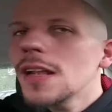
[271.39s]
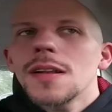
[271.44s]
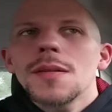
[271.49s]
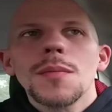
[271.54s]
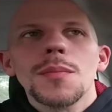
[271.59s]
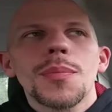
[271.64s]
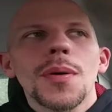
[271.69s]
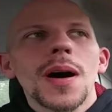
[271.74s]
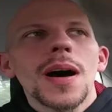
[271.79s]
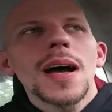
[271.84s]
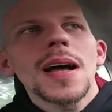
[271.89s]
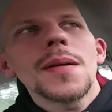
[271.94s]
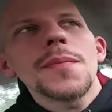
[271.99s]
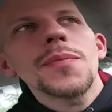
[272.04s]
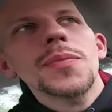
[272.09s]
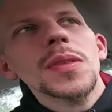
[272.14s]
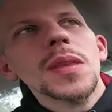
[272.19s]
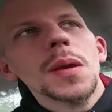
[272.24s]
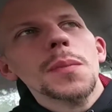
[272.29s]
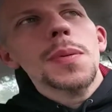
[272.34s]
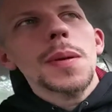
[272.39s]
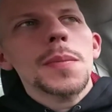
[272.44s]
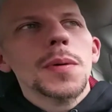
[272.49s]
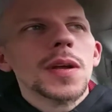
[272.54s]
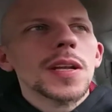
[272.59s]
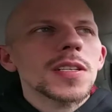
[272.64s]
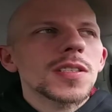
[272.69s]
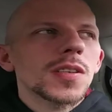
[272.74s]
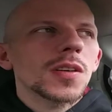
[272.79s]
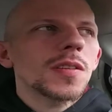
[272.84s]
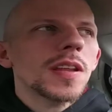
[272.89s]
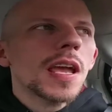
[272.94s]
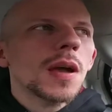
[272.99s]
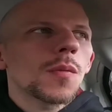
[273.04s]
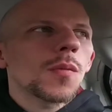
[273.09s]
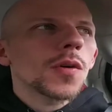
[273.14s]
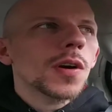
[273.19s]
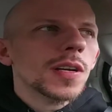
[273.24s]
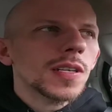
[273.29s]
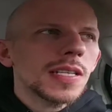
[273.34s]
But people get so
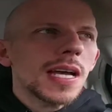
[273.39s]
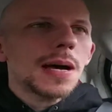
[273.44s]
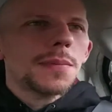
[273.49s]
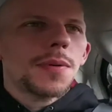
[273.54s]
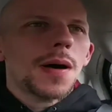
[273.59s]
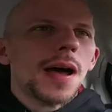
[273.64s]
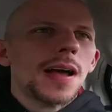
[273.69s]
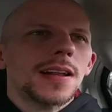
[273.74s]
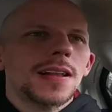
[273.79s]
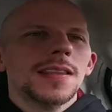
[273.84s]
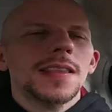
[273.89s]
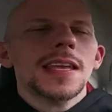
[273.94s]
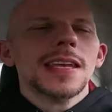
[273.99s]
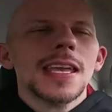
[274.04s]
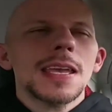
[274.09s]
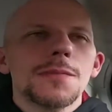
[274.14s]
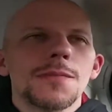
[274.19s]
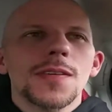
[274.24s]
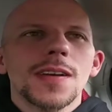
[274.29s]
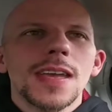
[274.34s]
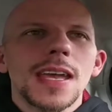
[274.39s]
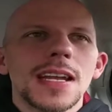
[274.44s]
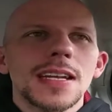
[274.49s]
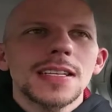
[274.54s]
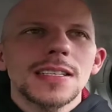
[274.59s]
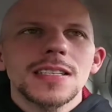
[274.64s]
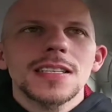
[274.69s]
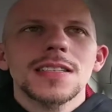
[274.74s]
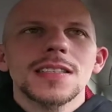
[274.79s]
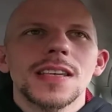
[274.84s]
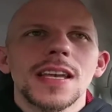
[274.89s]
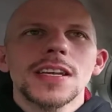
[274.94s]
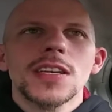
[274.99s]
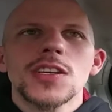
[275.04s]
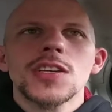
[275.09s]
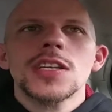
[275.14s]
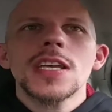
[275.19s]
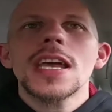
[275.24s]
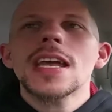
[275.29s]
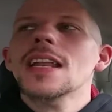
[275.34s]
damn worked up on it, and they keep forgetting it's just like,
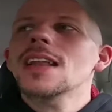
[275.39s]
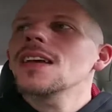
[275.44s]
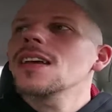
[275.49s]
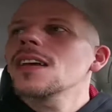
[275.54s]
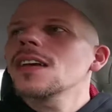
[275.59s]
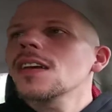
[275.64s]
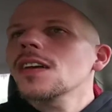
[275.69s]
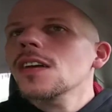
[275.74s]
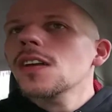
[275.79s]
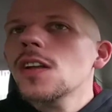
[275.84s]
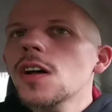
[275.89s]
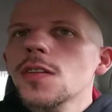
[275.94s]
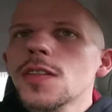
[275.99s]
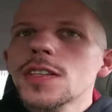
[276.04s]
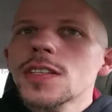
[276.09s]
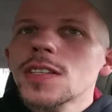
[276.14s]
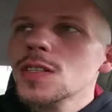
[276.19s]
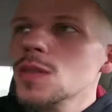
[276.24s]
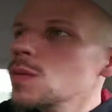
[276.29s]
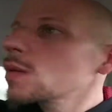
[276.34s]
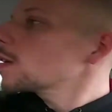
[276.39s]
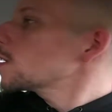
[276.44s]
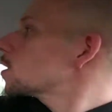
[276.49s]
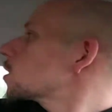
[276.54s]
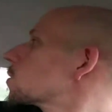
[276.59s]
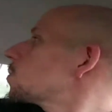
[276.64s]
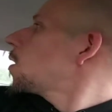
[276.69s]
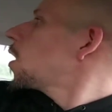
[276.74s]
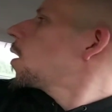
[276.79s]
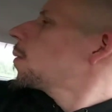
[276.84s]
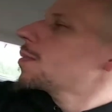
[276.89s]
shit, this is really small